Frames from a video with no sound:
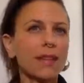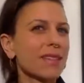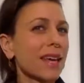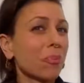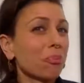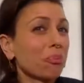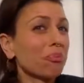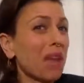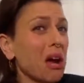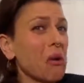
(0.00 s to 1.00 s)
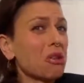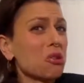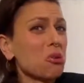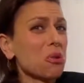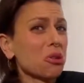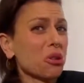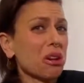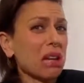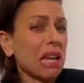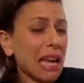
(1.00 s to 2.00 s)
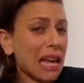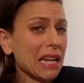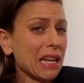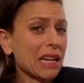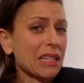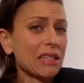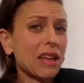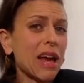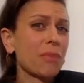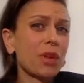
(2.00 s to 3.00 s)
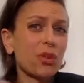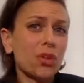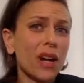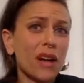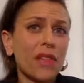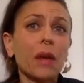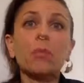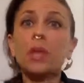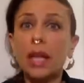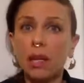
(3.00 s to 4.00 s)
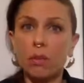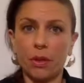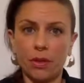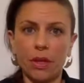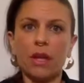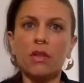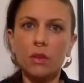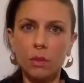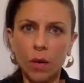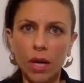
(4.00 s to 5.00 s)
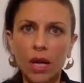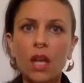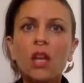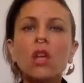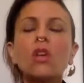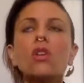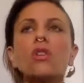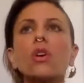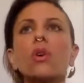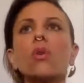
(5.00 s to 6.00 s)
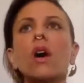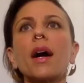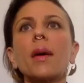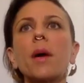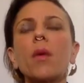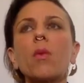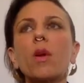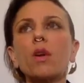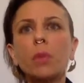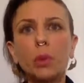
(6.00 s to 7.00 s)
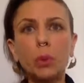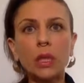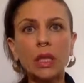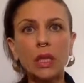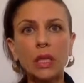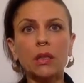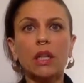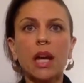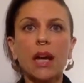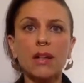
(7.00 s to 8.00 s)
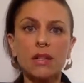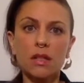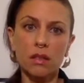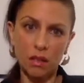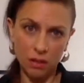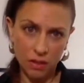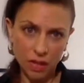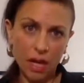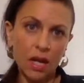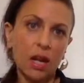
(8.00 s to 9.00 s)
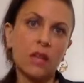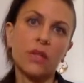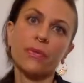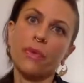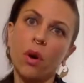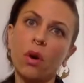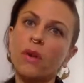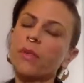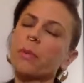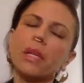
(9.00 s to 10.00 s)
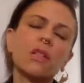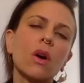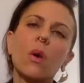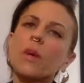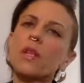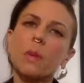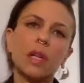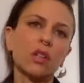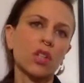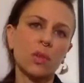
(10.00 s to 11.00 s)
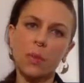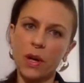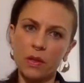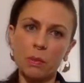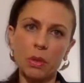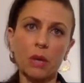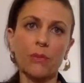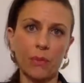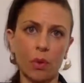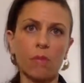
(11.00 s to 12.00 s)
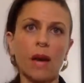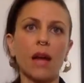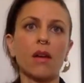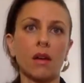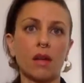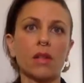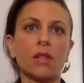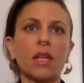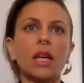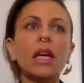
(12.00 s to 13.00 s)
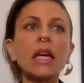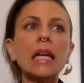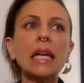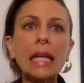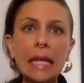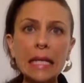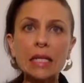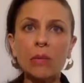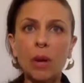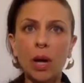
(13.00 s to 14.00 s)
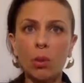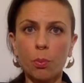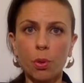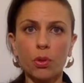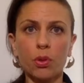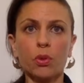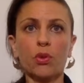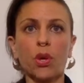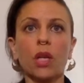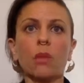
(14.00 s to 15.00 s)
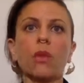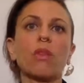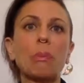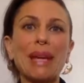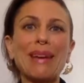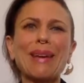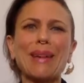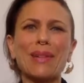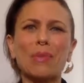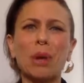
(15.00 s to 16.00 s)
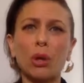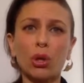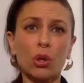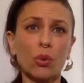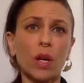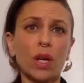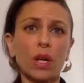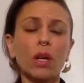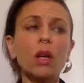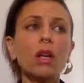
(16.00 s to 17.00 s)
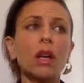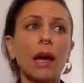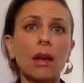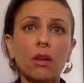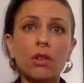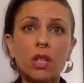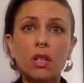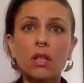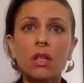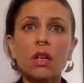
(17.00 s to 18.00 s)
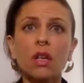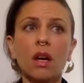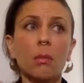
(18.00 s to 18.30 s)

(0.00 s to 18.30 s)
And it's like, I'm not quite sure what you're going to get because I'm not sure how that plays with things, right? So I want to be really clear that as the site has evolved, but it's always been a just press play format, honestly. It is about personal training with me. It is about curated energy,